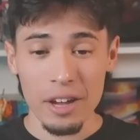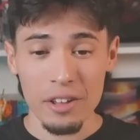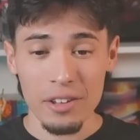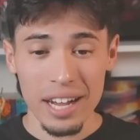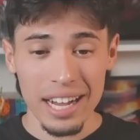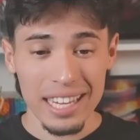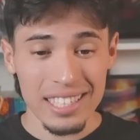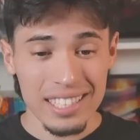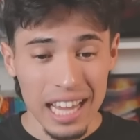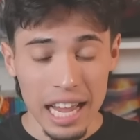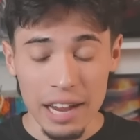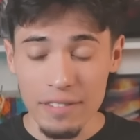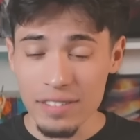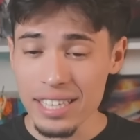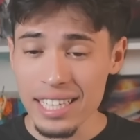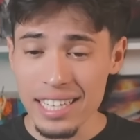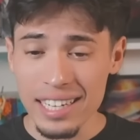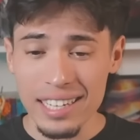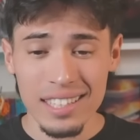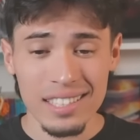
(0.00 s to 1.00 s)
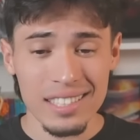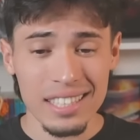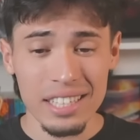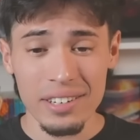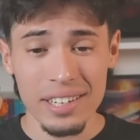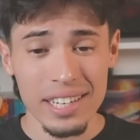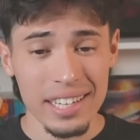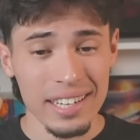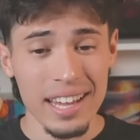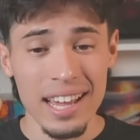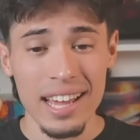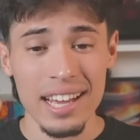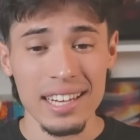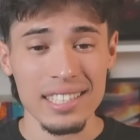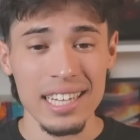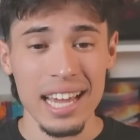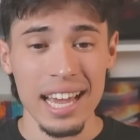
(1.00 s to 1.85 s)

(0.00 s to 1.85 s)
you guys, everything in this theory connects,